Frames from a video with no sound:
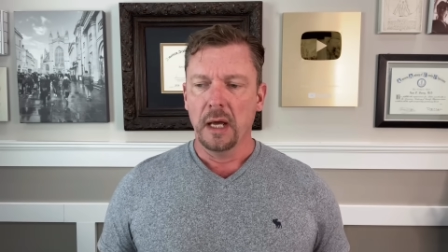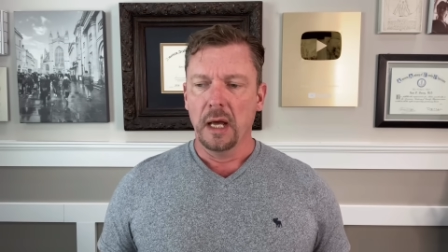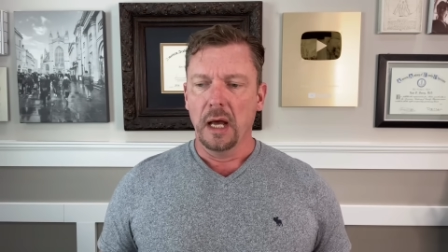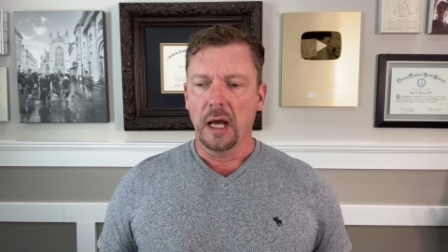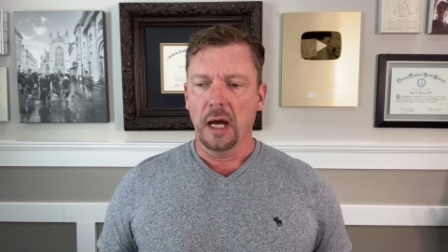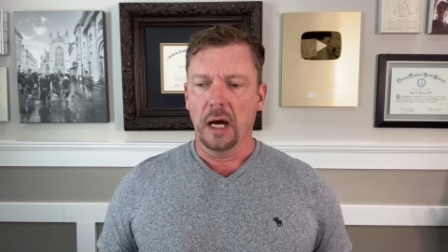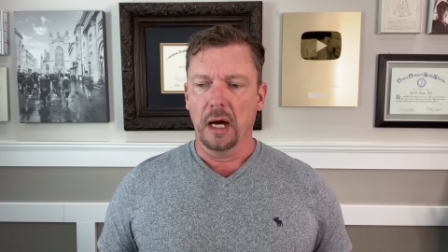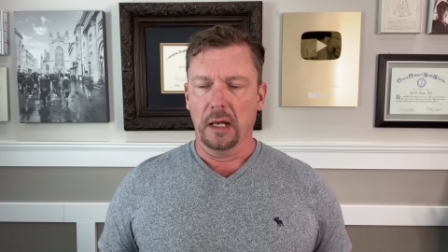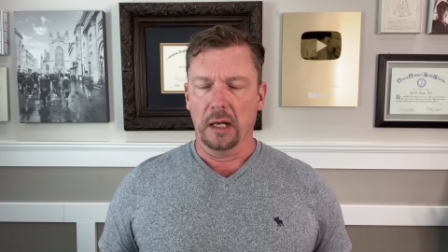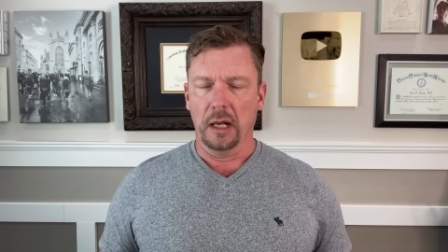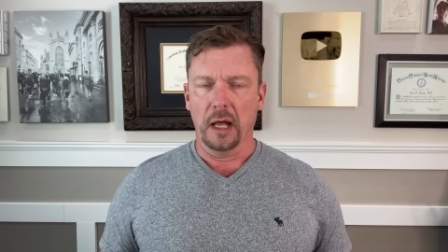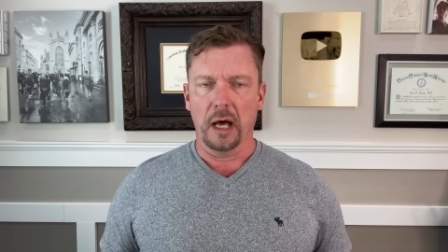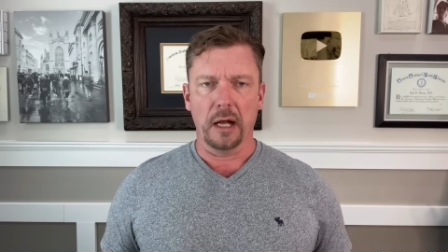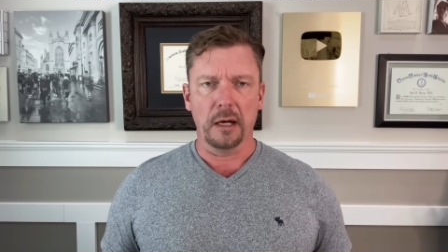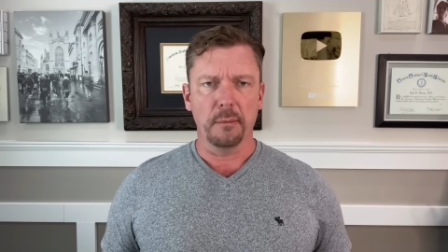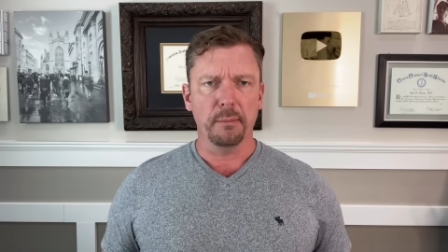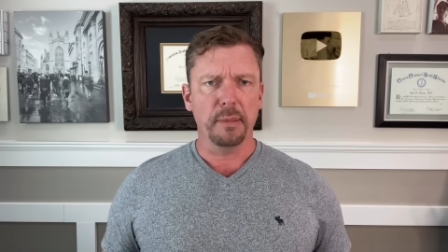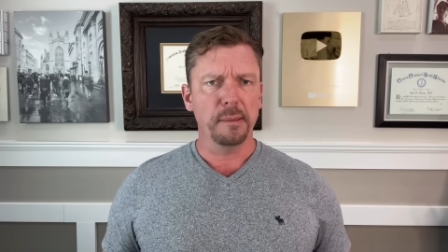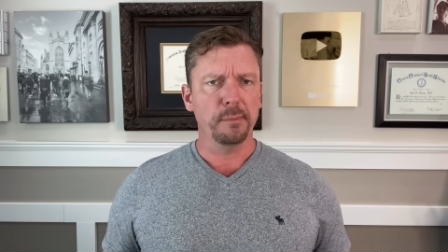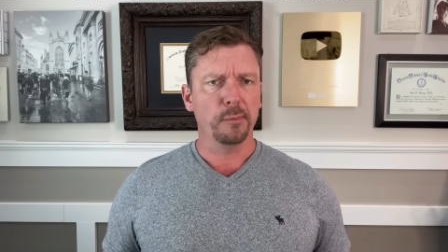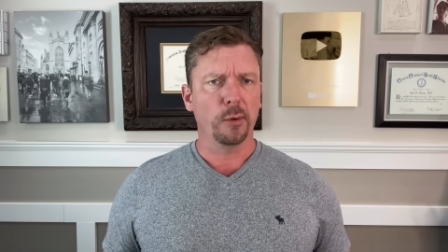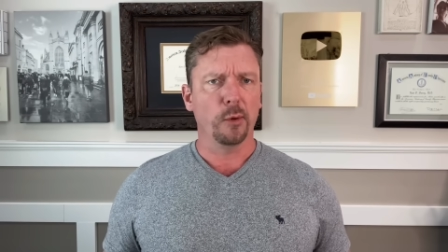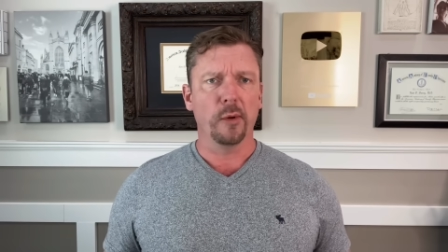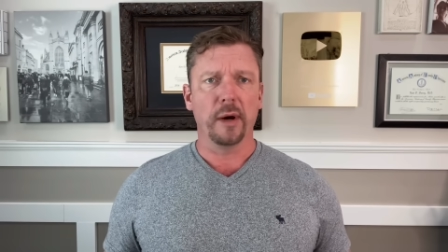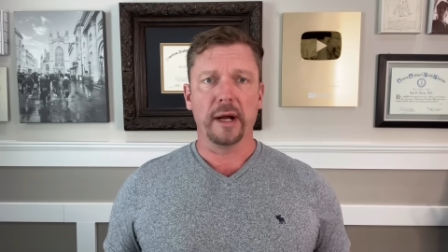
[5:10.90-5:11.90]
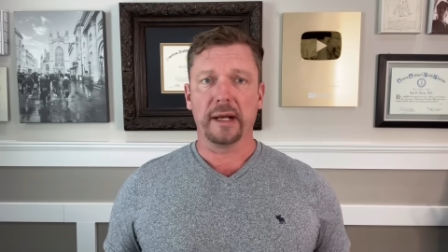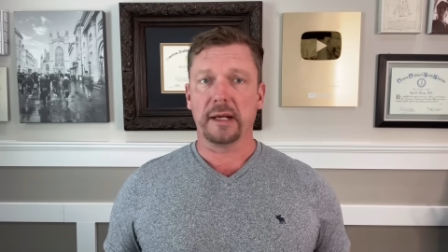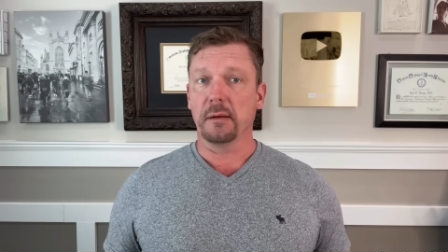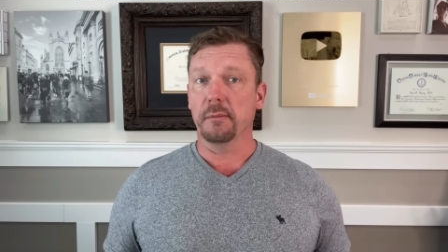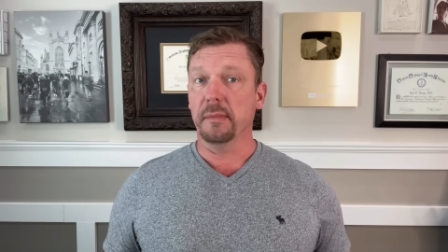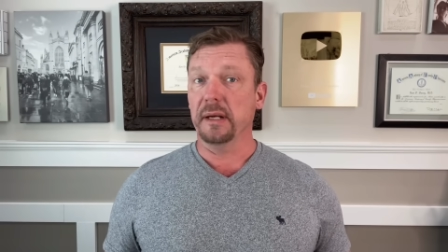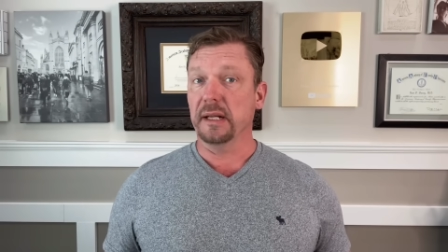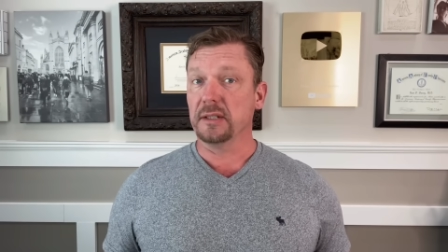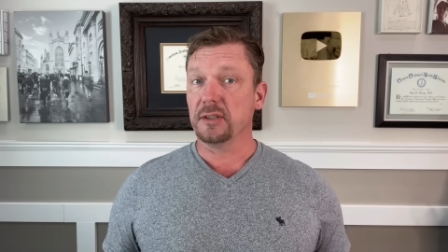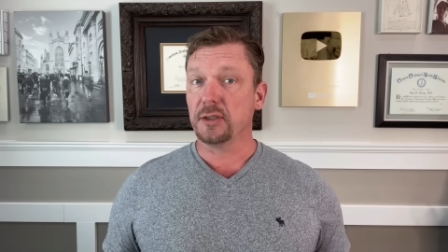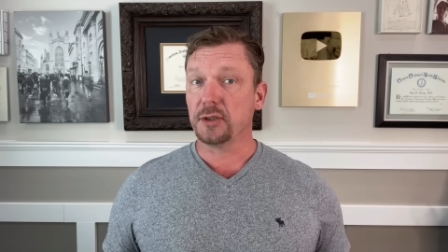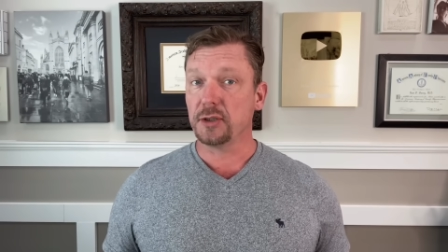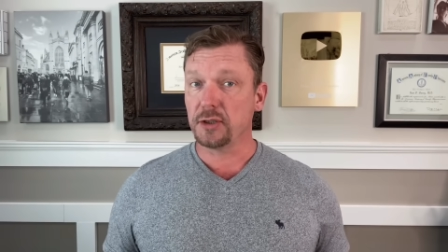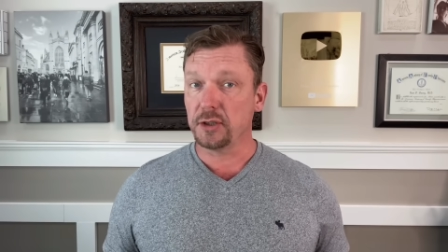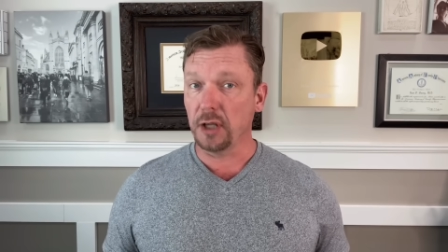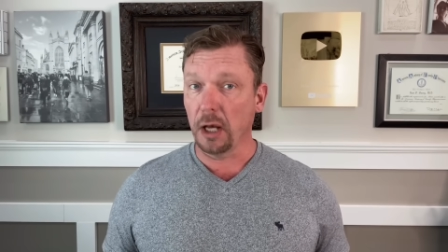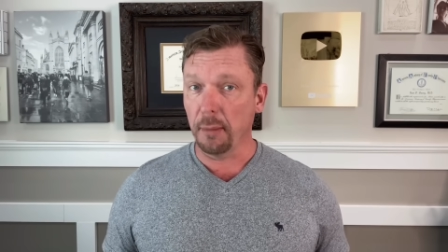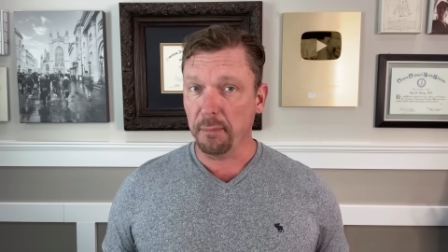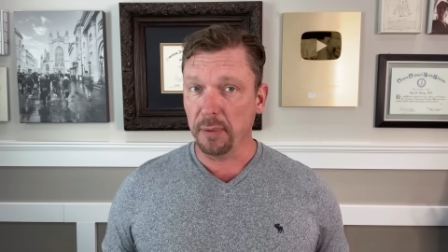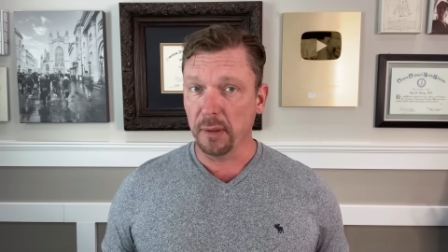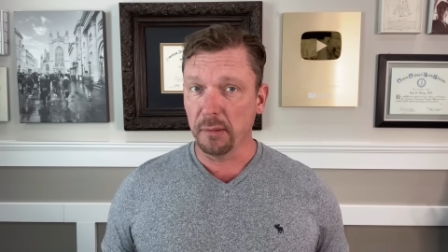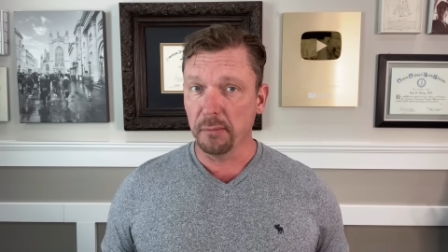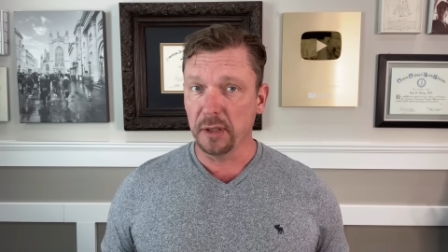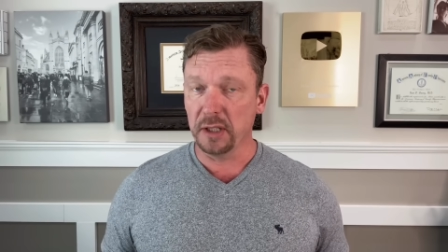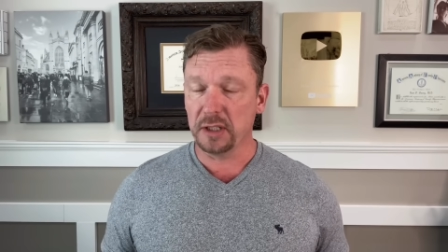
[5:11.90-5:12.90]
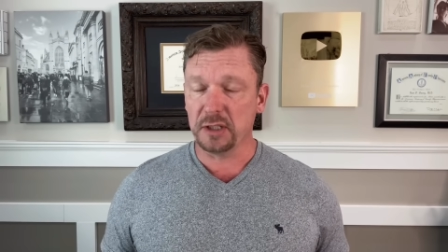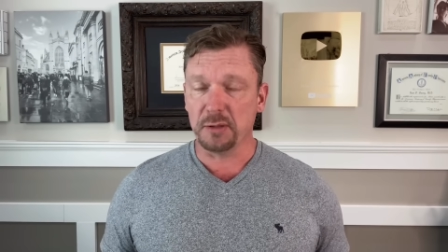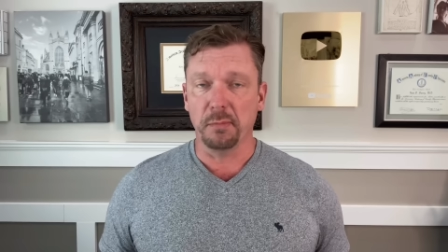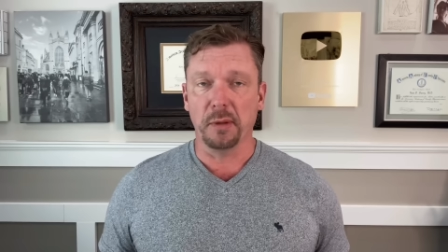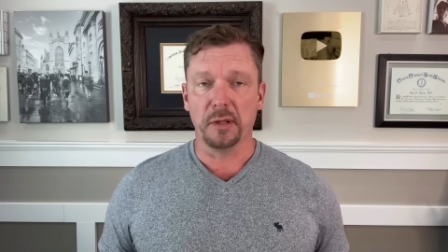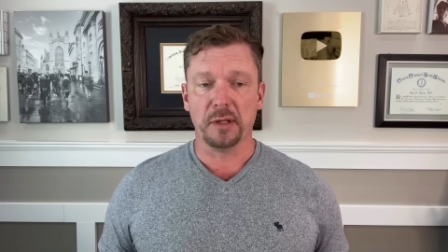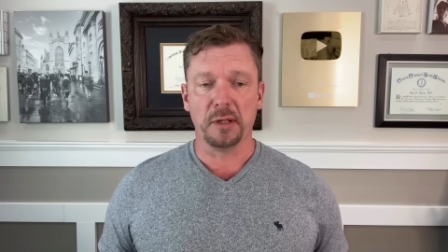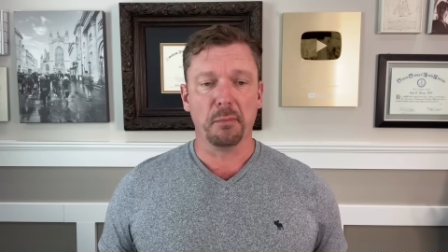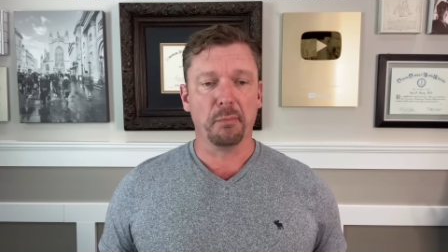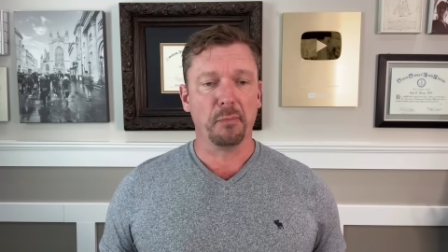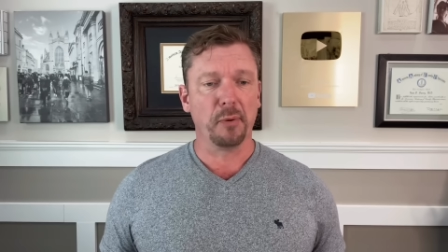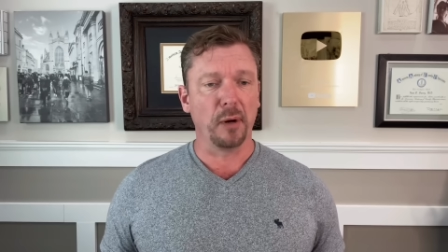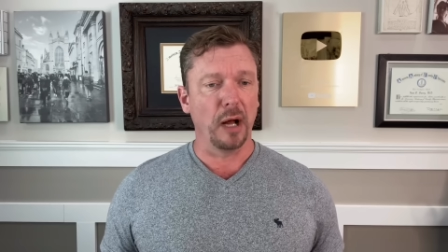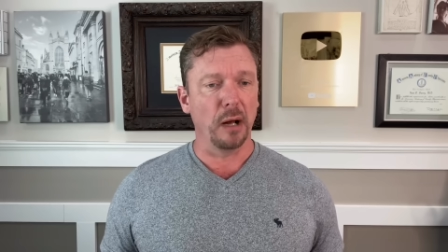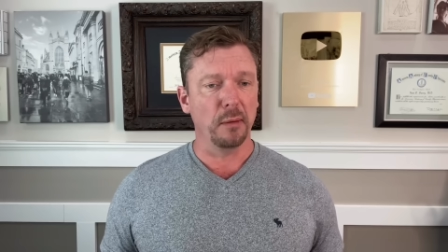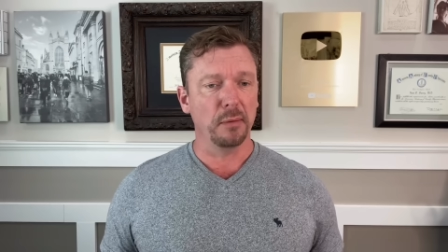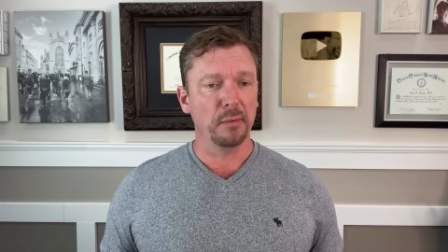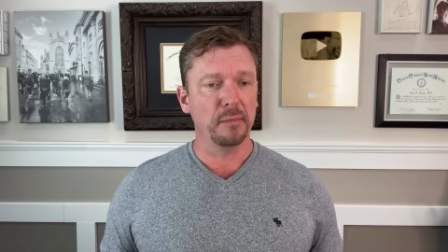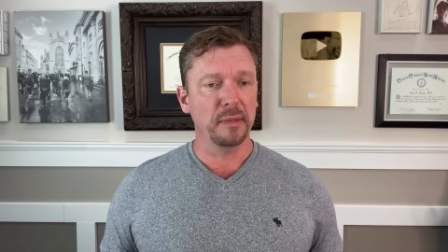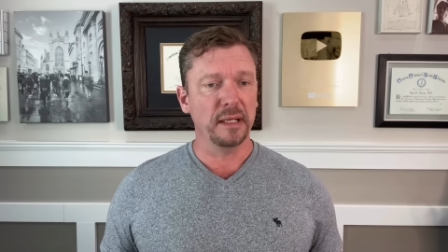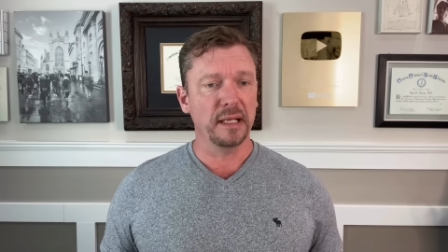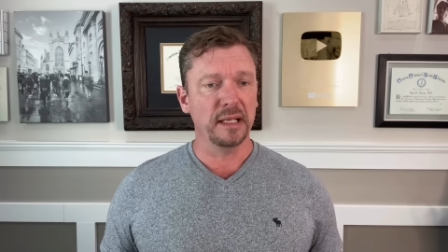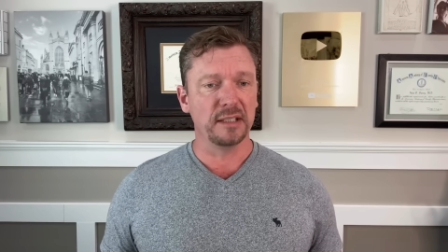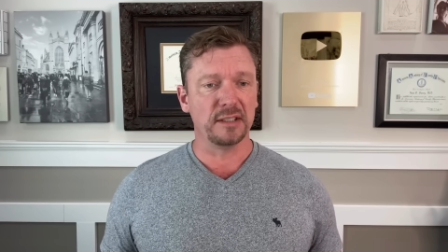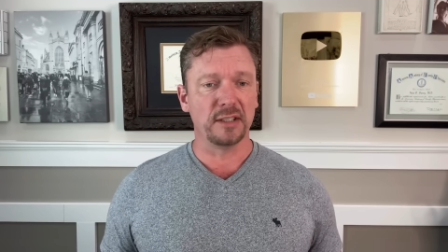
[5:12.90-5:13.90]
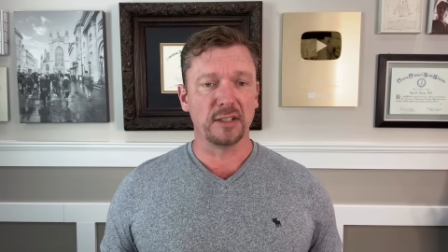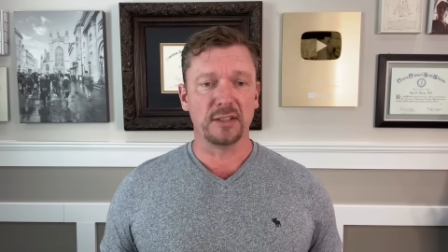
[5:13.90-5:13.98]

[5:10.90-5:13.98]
a lot of people recommend supplements, but the problem is,